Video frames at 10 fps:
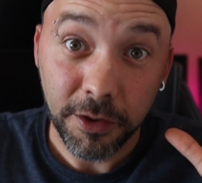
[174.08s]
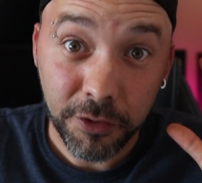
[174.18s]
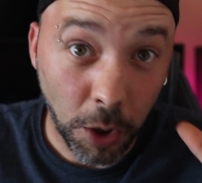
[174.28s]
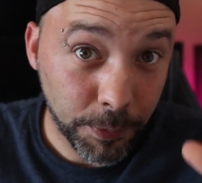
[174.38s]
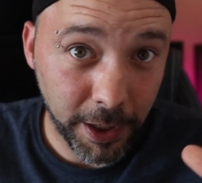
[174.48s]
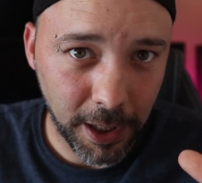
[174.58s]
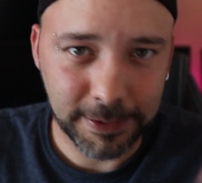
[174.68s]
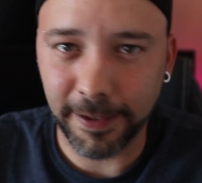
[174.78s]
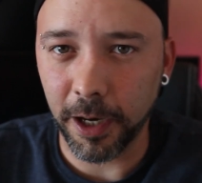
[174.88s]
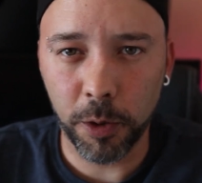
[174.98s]
Something
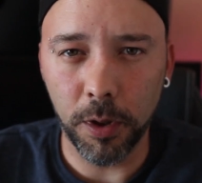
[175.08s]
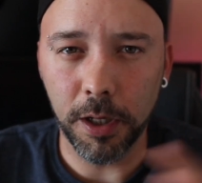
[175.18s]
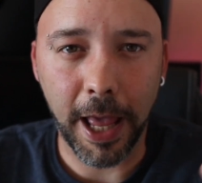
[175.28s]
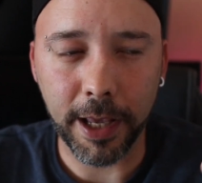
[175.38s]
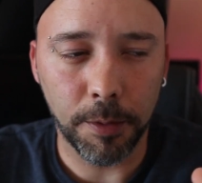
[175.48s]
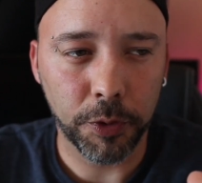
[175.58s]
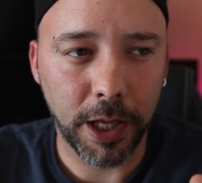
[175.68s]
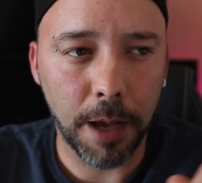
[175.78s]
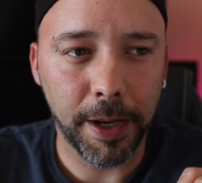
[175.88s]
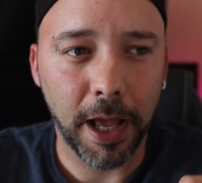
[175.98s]
else that I really like about the
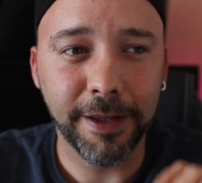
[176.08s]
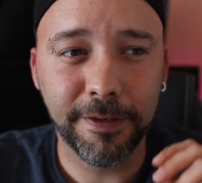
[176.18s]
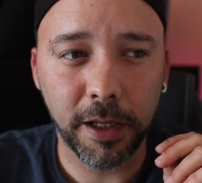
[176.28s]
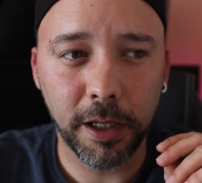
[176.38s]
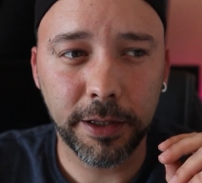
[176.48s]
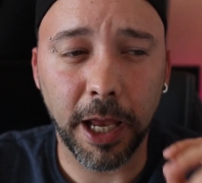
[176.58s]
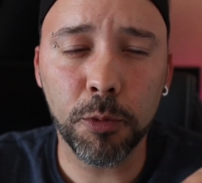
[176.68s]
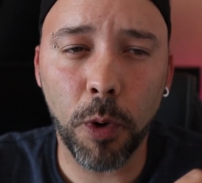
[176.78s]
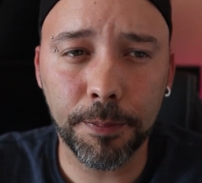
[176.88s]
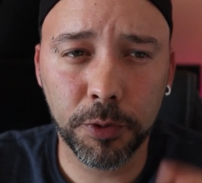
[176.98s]
camera is the
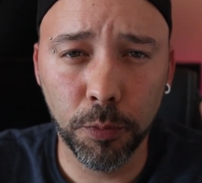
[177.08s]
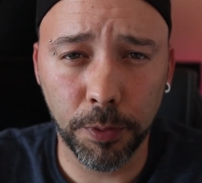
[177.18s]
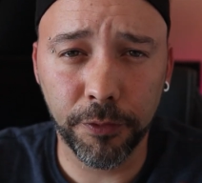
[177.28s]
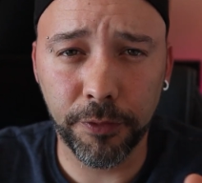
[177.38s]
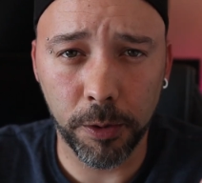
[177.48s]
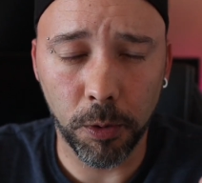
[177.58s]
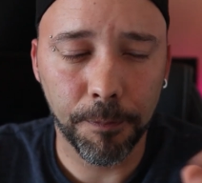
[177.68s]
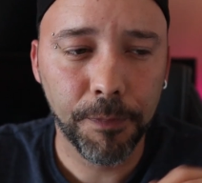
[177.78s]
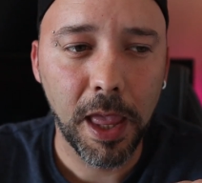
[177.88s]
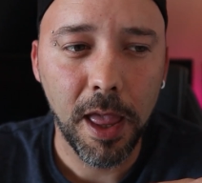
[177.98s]
Time Wrap 2.0
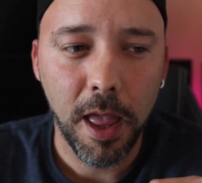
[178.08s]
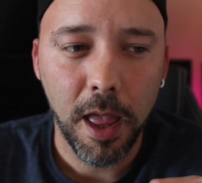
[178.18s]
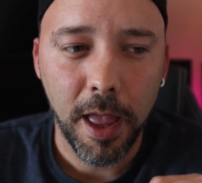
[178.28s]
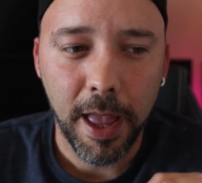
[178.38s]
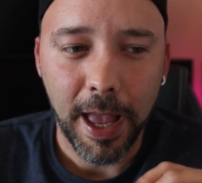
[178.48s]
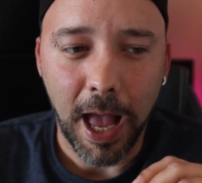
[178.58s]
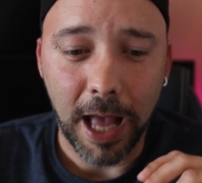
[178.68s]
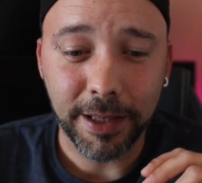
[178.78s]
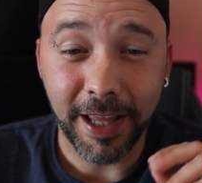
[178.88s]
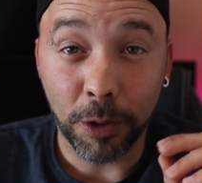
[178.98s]

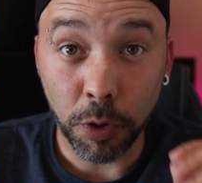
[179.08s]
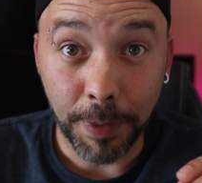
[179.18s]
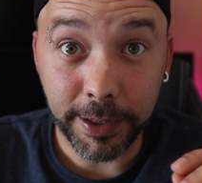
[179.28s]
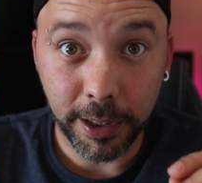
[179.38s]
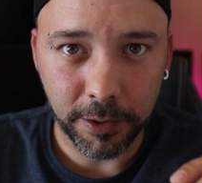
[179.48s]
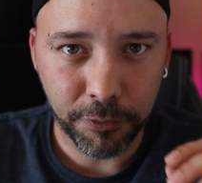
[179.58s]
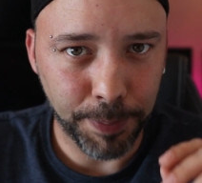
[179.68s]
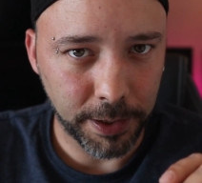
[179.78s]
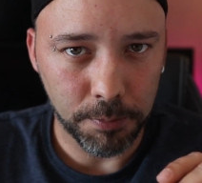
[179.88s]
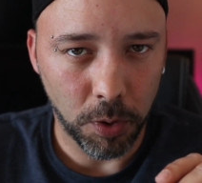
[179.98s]
and the automatic
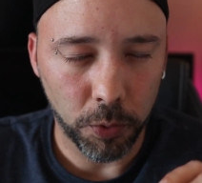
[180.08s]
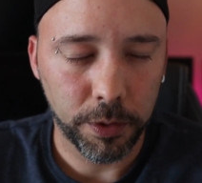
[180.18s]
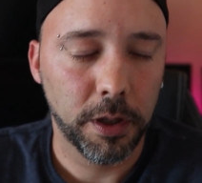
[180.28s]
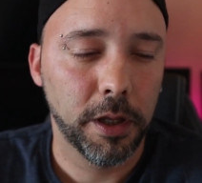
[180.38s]
speed mode.